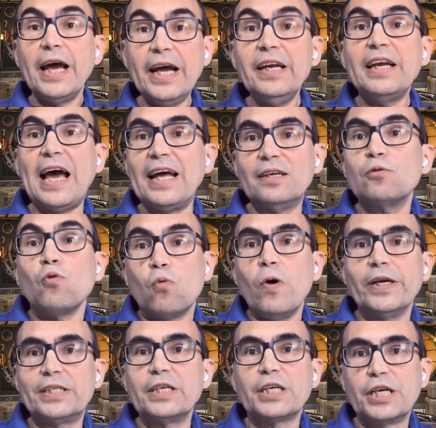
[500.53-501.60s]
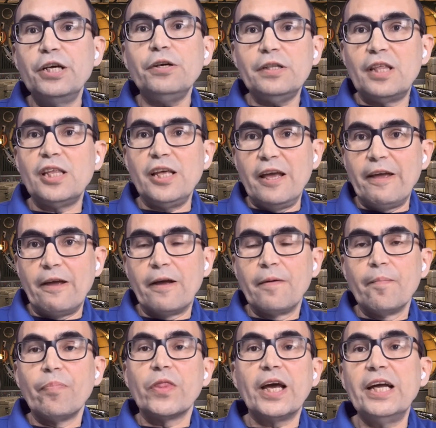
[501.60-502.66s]
and that was a good thing
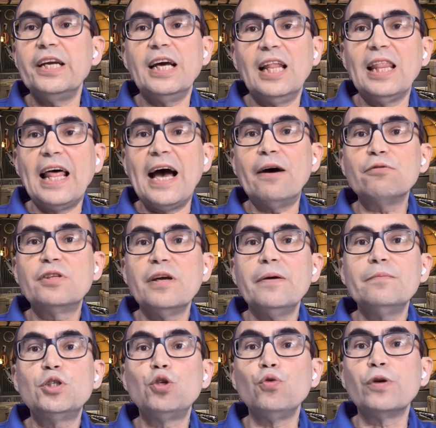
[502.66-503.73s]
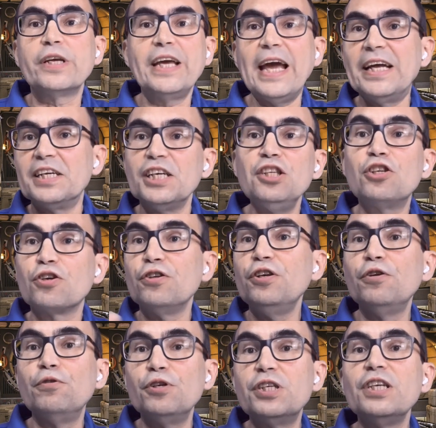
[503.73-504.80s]
and allowed them to get
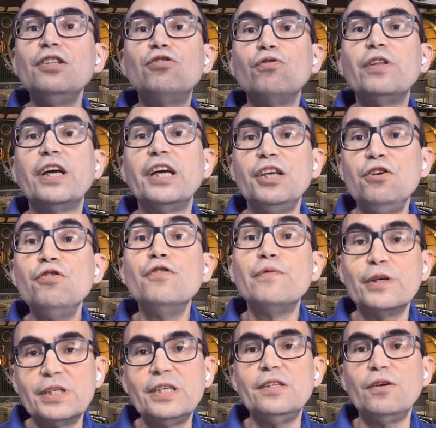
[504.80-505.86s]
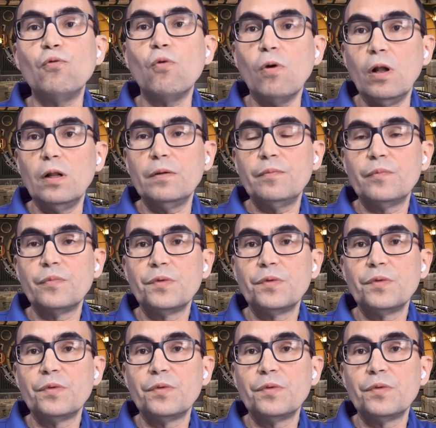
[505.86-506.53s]
introduced into the university world.